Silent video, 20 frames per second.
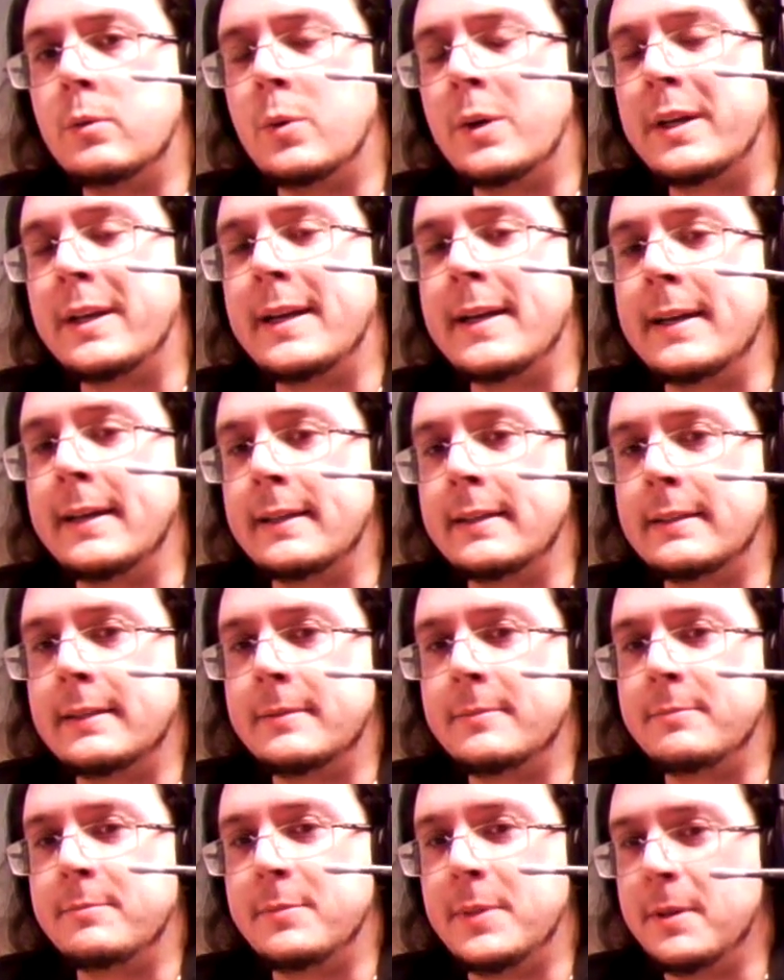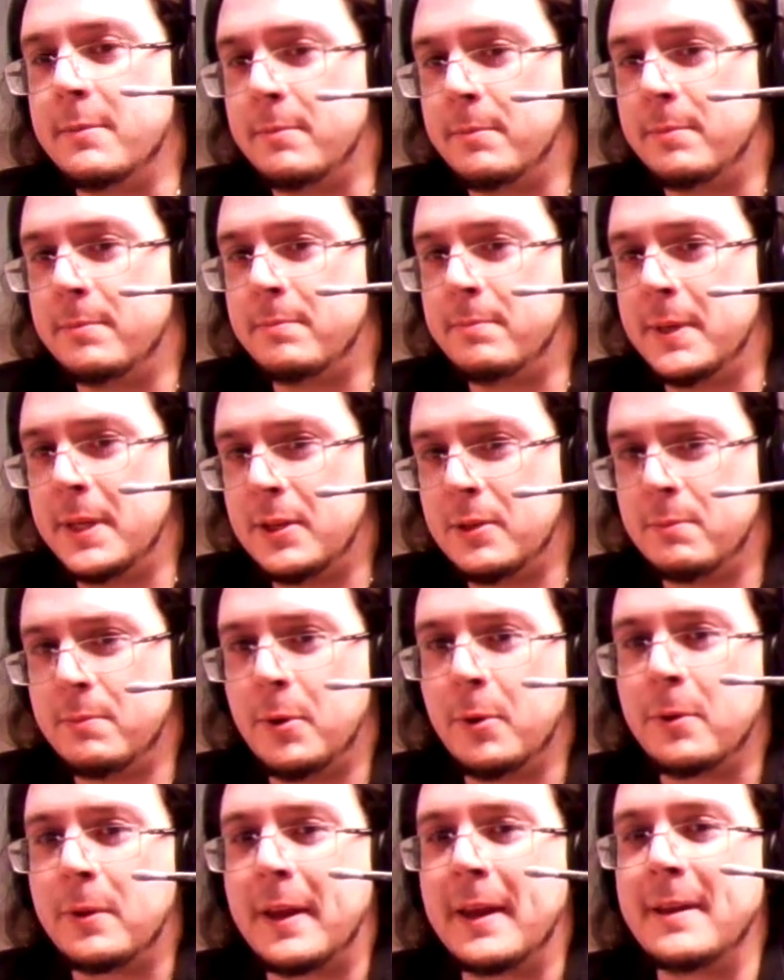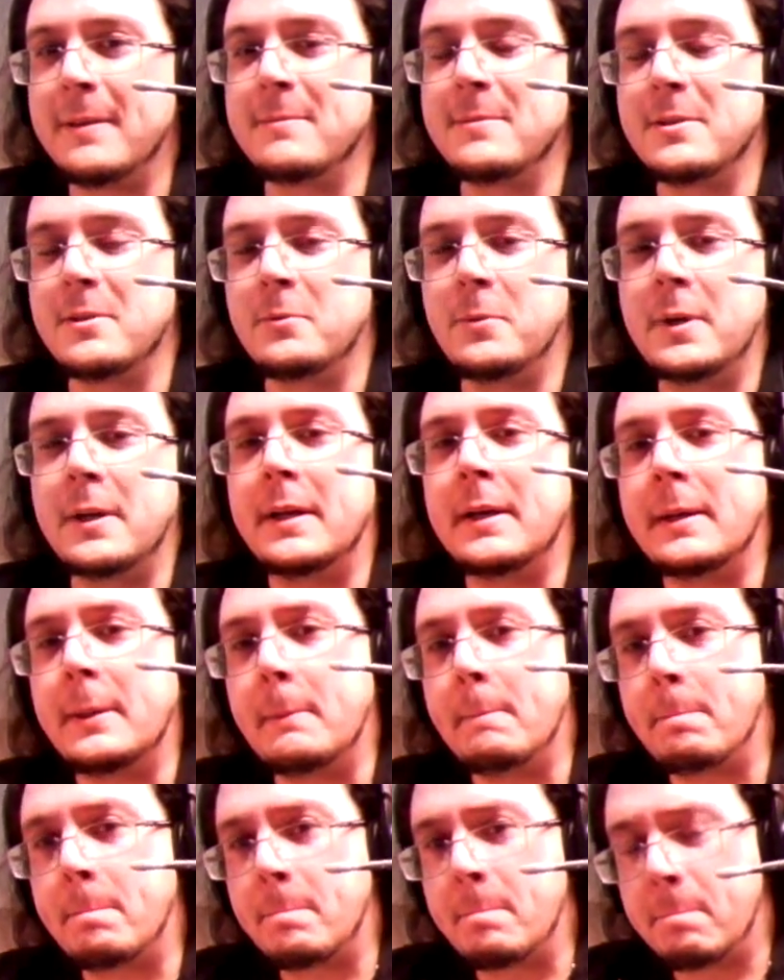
One night. Beat, beat both games in one night.